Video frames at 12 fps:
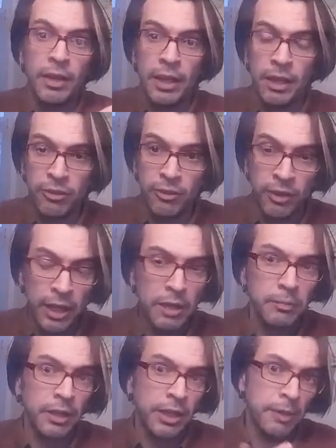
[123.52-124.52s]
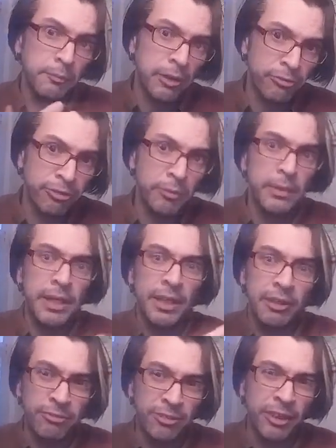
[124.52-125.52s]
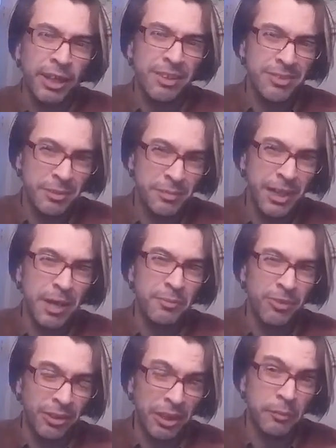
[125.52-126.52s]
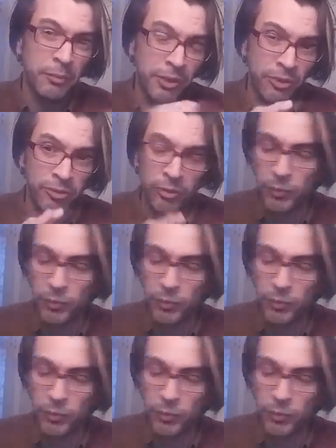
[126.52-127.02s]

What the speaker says: in their labeling, but for me, I feel like sometimes the label gives it